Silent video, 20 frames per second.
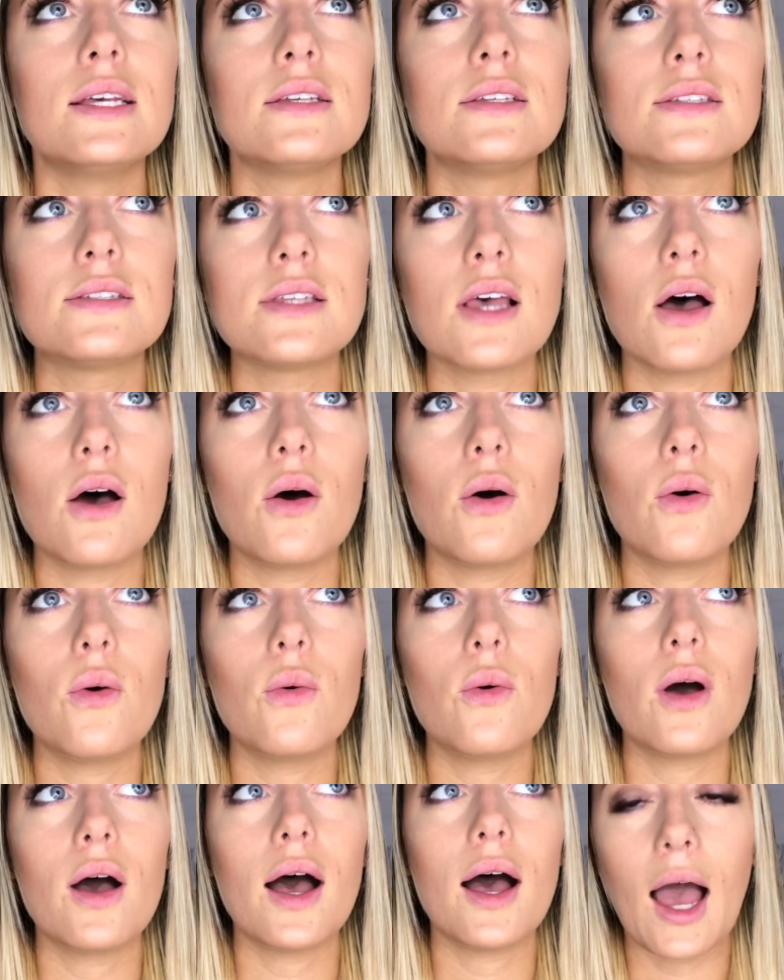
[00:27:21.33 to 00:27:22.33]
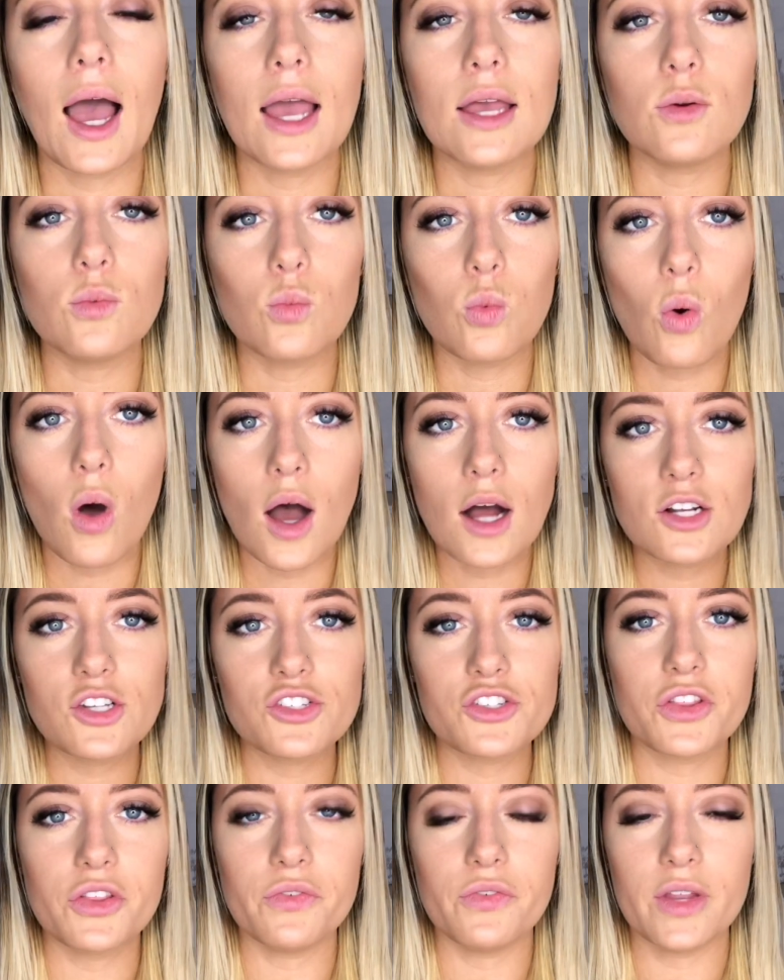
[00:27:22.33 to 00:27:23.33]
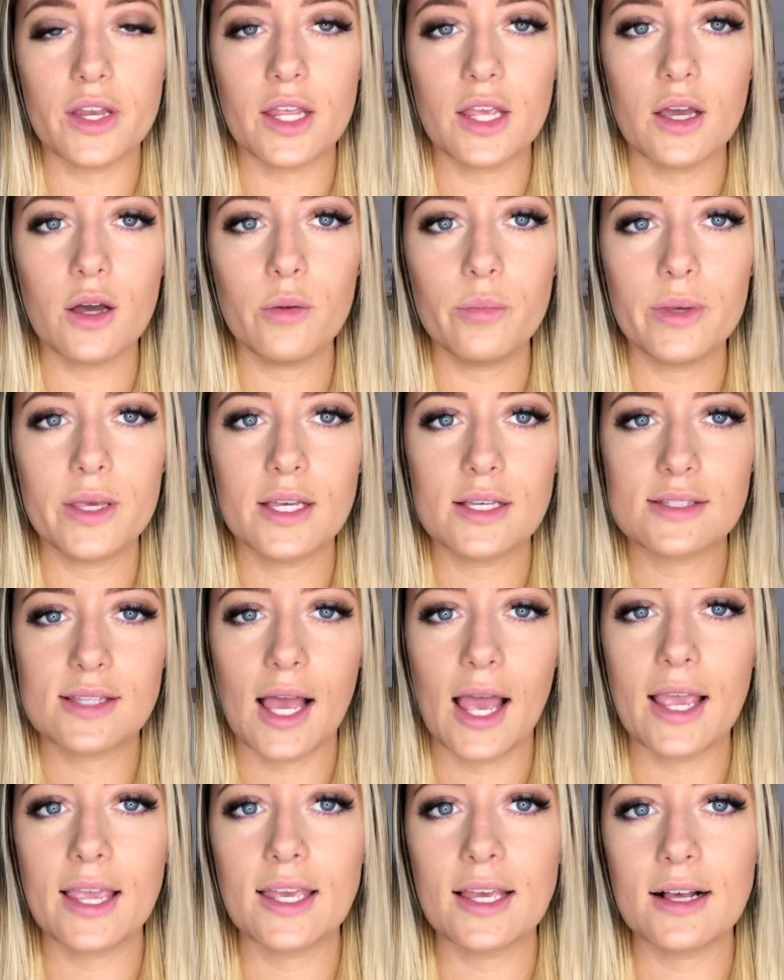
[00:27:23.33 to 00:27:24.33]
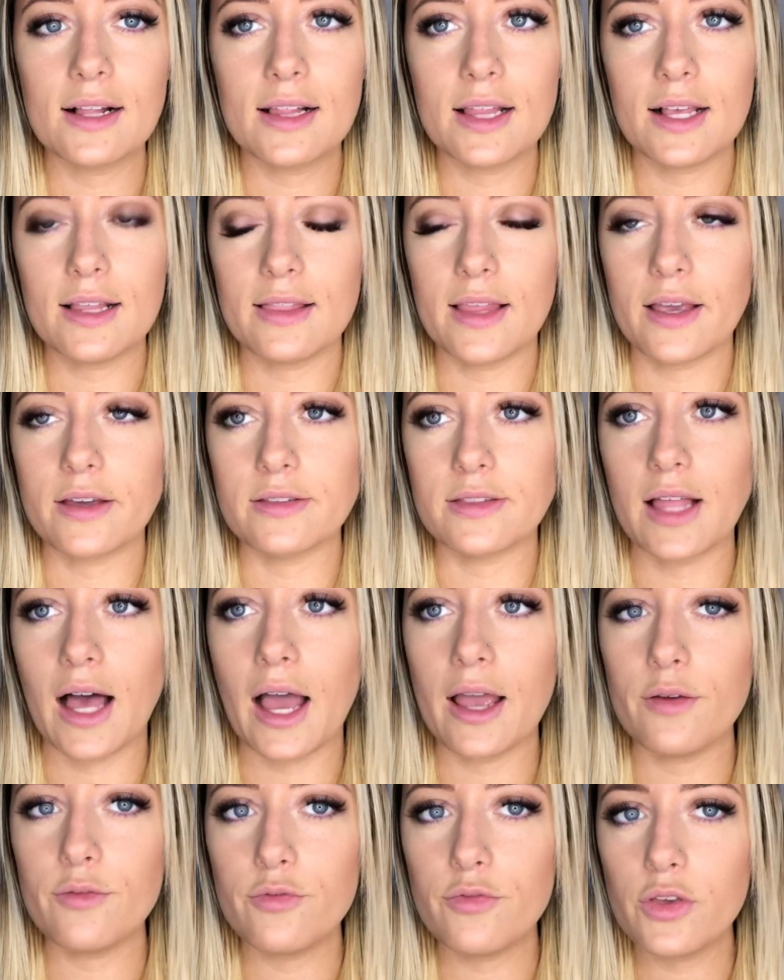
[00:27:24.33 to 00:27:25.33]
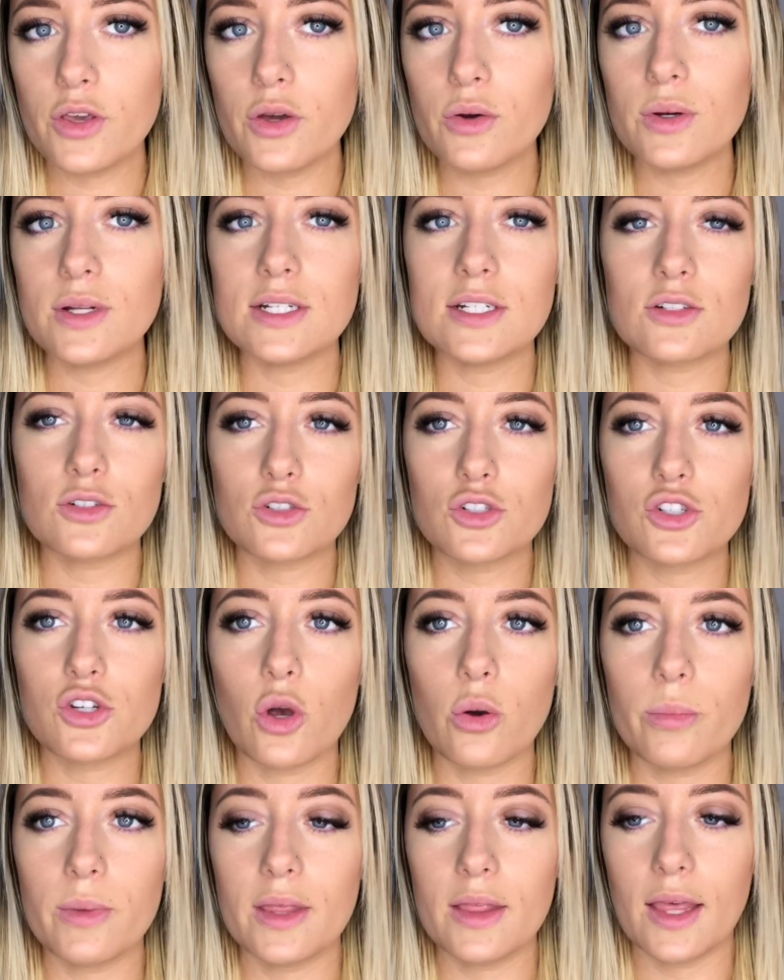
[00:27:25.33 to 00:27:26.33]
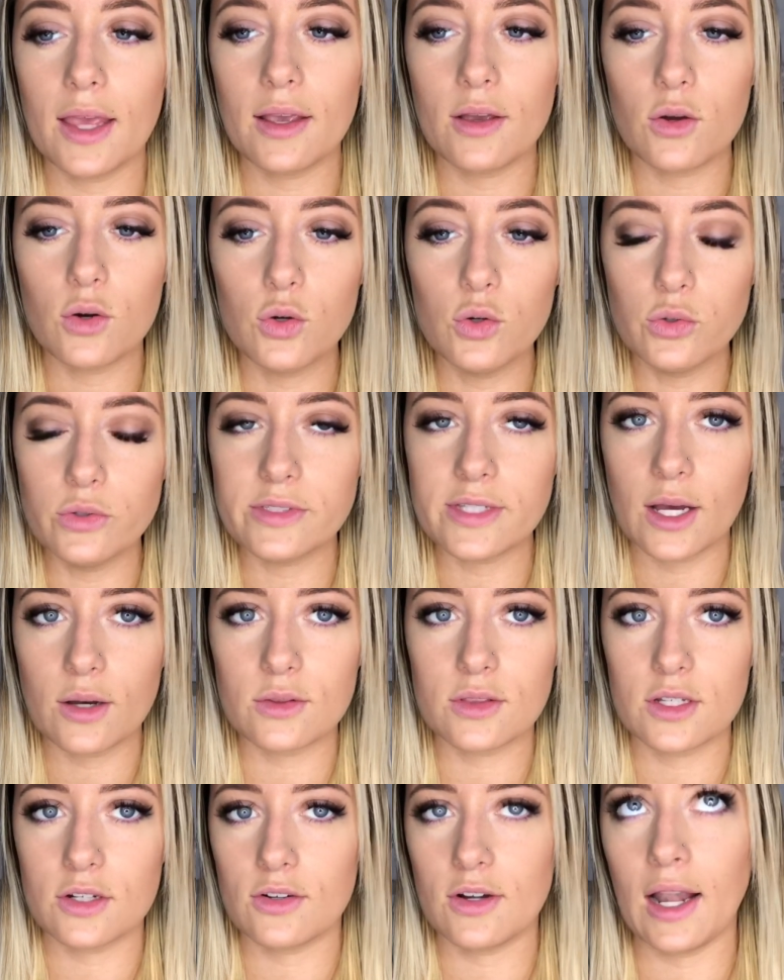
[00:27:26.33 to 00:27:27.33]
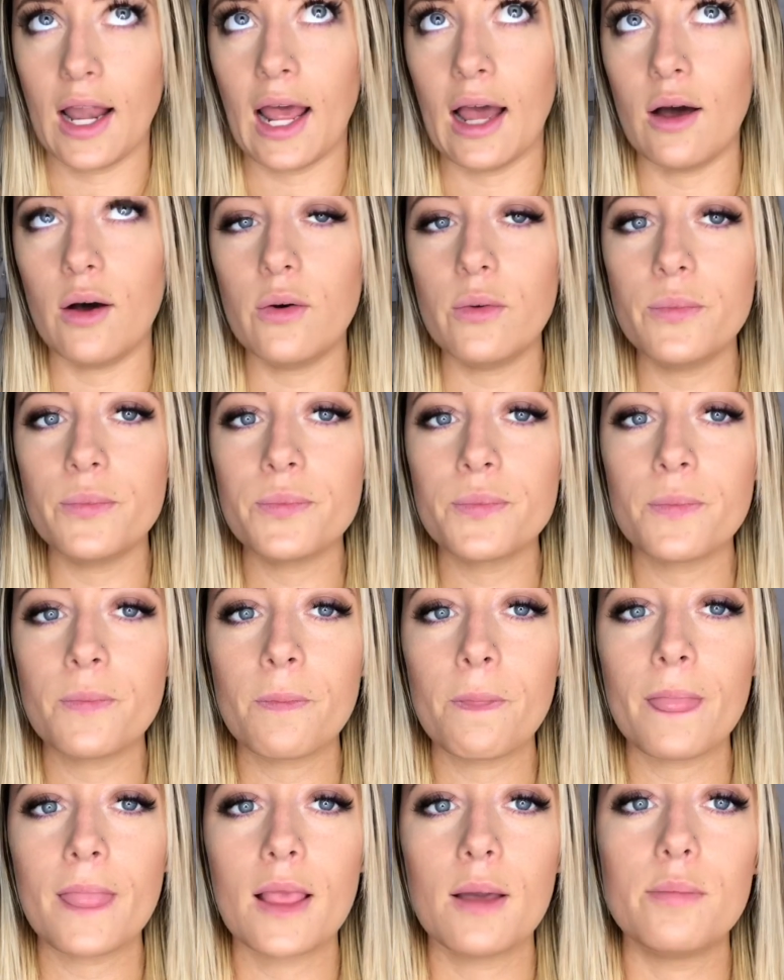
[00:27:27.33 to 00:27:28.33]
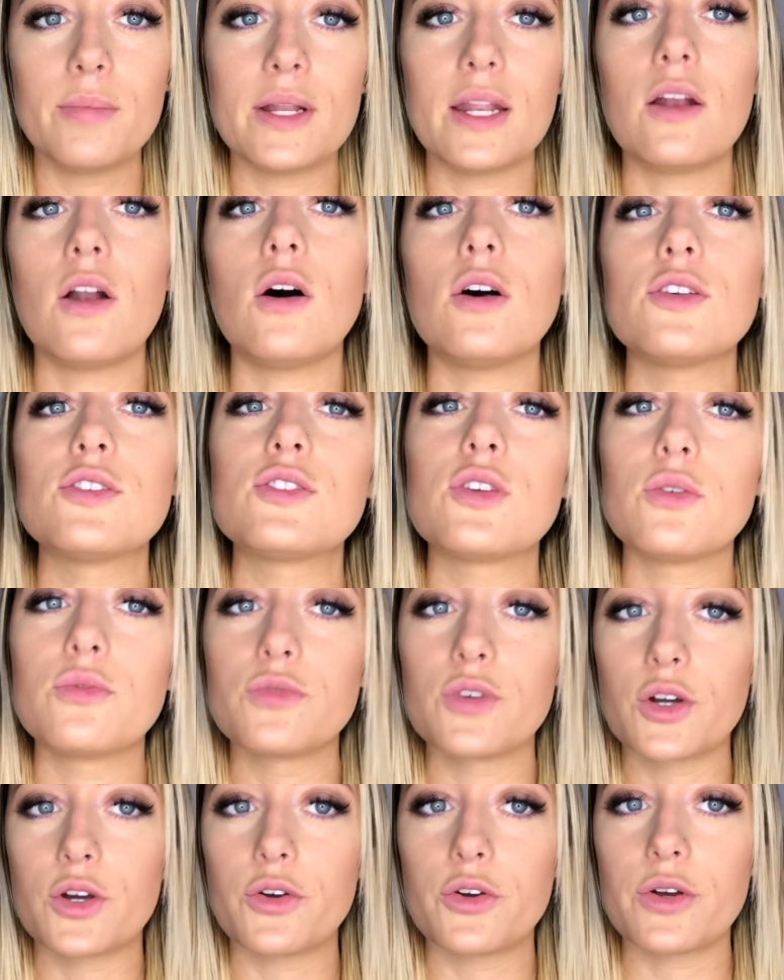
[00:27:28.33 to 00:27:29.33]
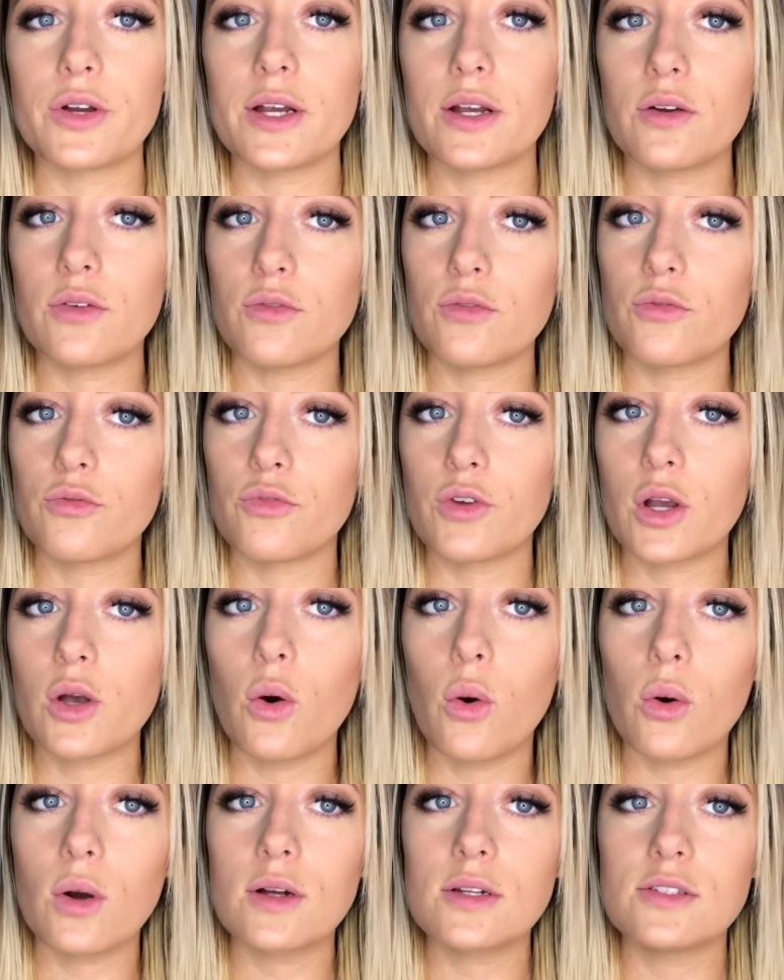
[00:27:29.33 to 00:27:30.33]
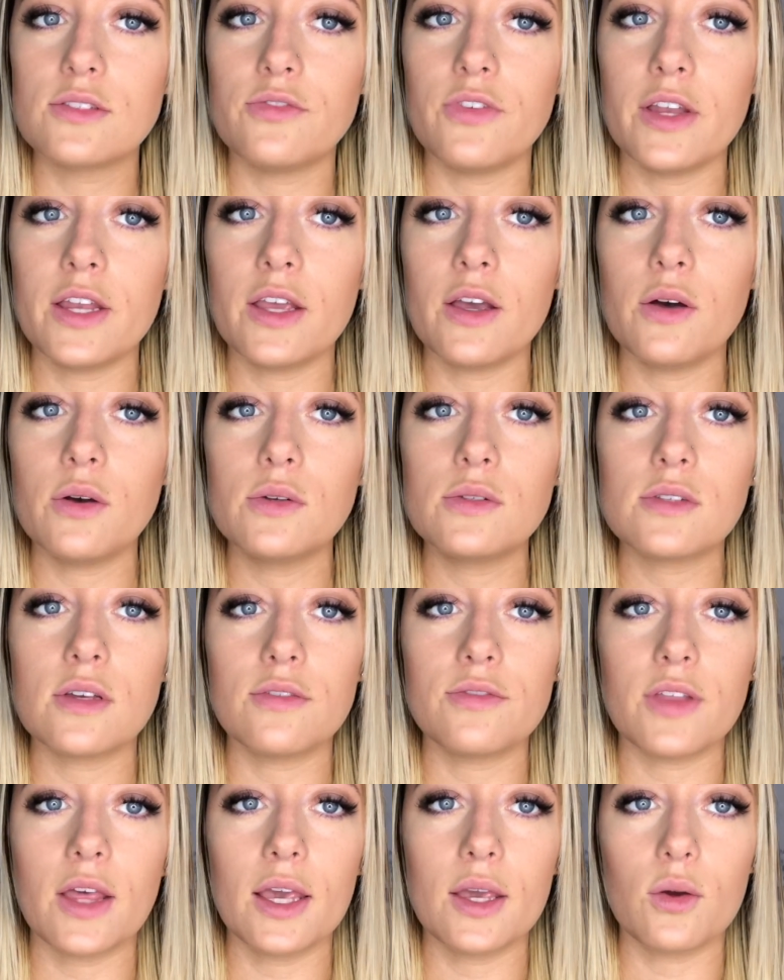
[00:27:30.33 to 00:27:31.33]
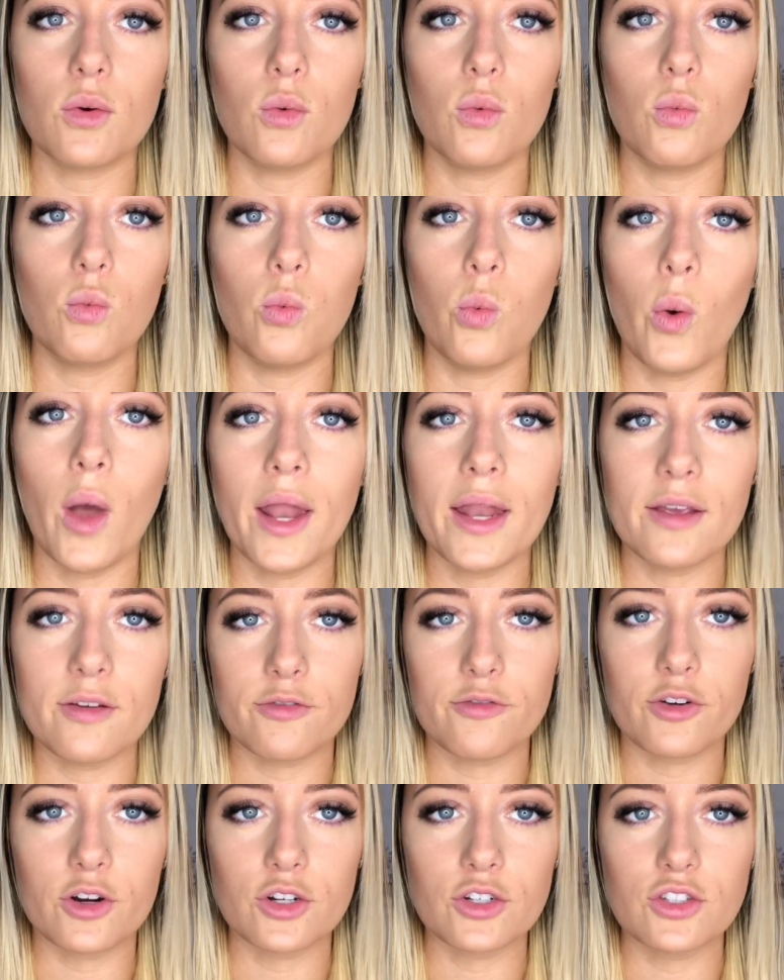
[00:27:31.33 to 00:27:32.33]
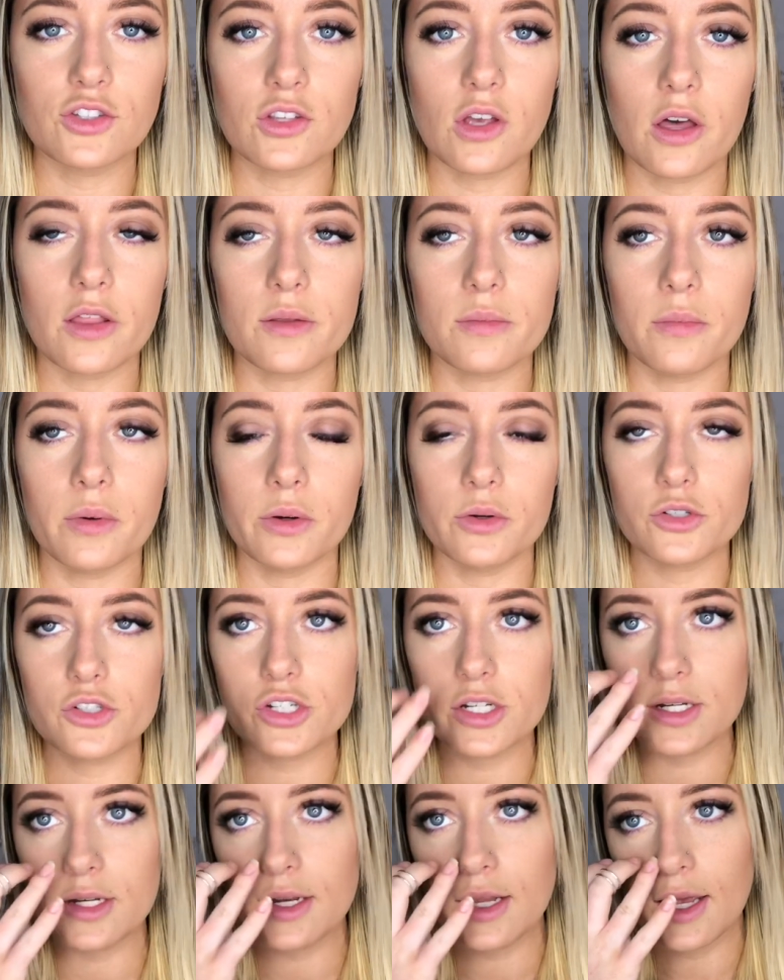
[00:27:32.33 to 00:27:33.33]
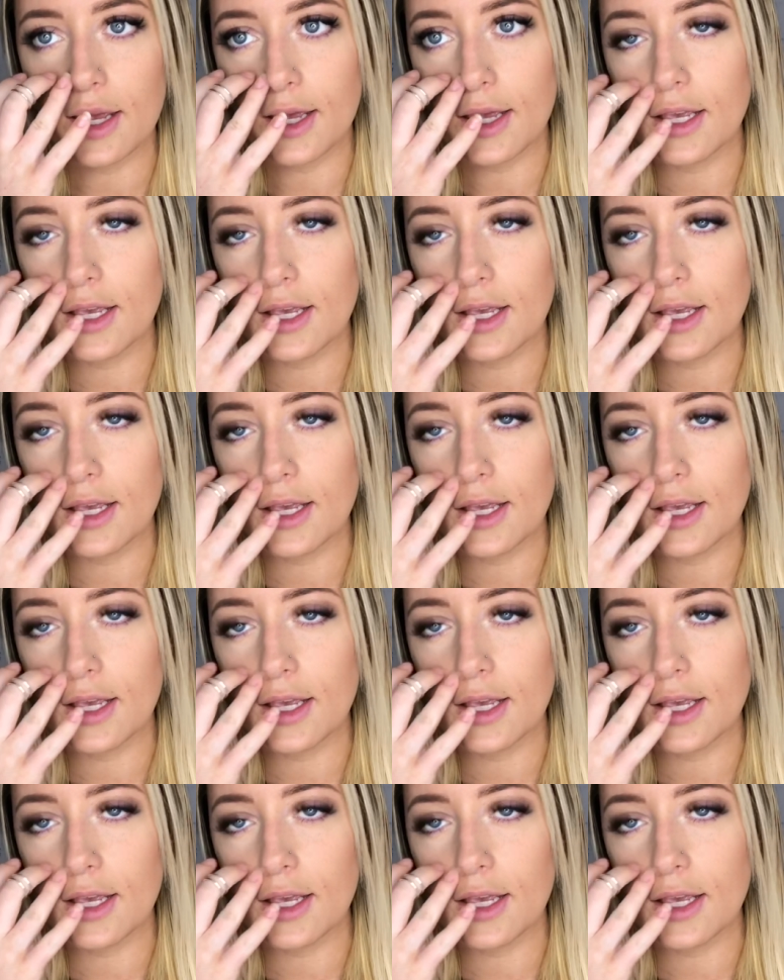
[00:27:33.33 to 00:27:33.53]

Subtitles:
So I watched the video because I can click like live view and it'll show me like who's out there now, but it also records videos of like when it first saw the motion.